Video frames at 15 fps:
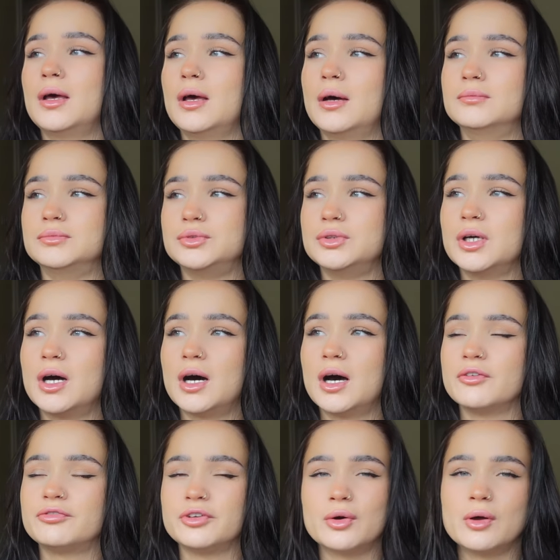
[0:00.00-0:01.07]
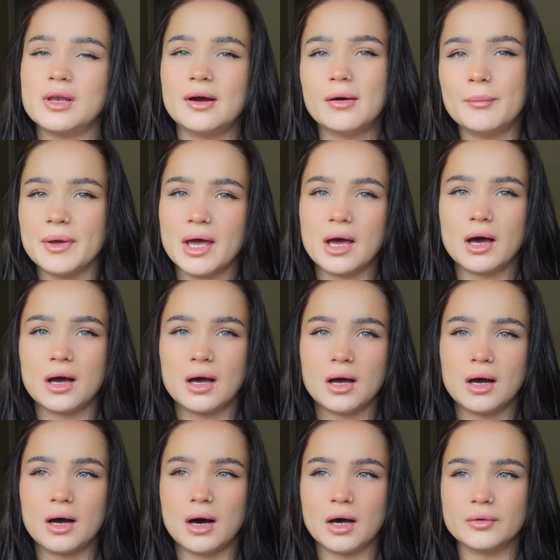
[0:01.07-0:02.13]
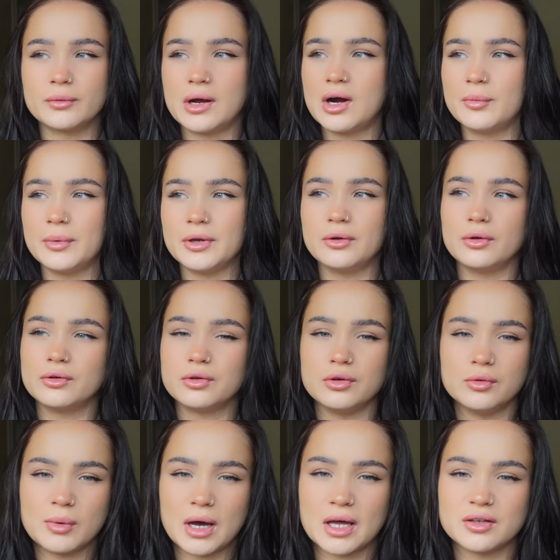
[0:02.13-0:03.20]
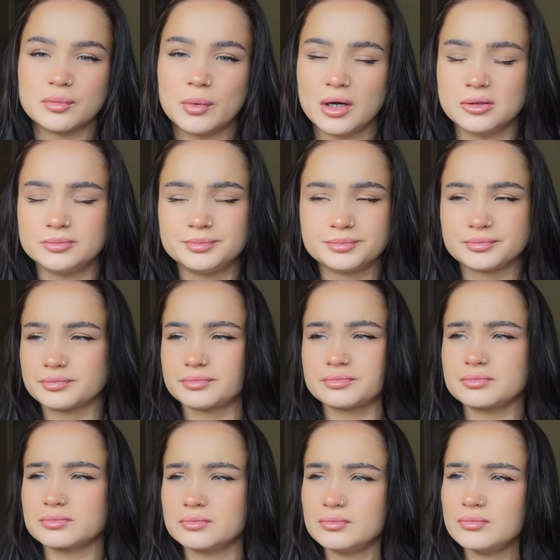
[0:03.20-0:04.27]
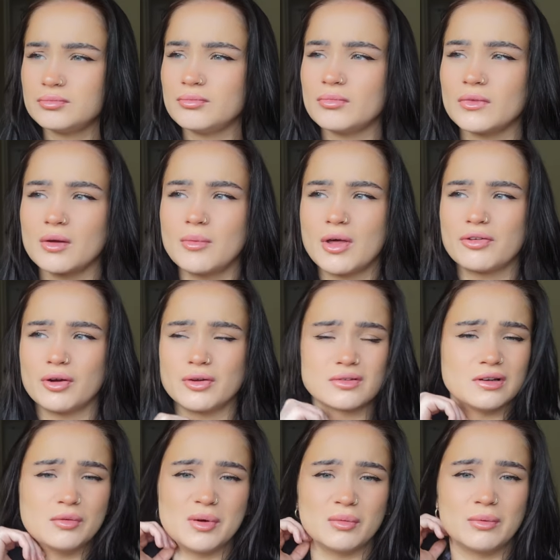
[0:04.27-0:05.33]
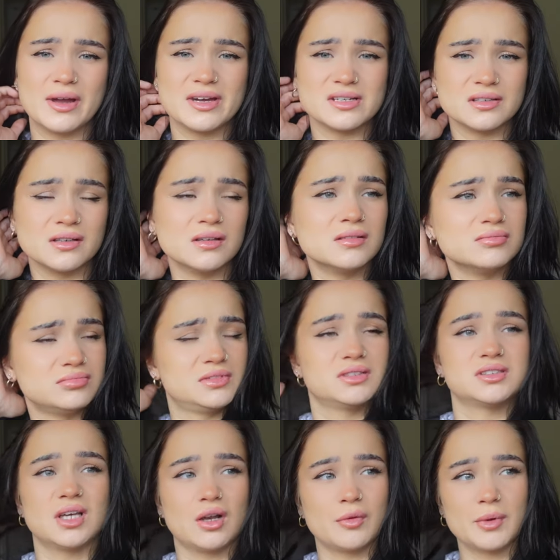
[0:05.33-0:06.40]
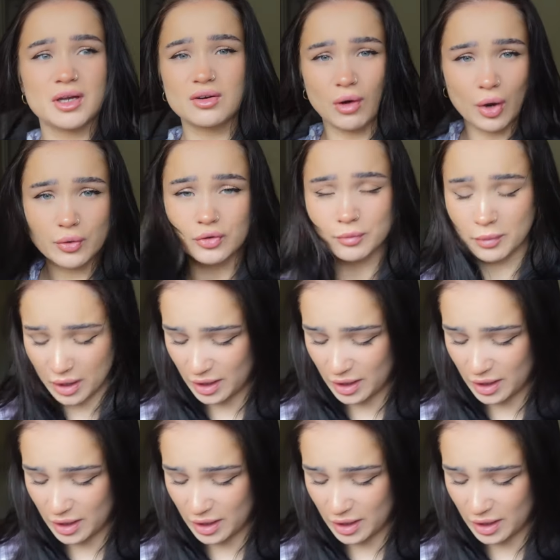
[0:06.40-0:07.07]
I feel a little bit unwell, but not too bad, but my throat's a little bit weird and just sound a bit gross. But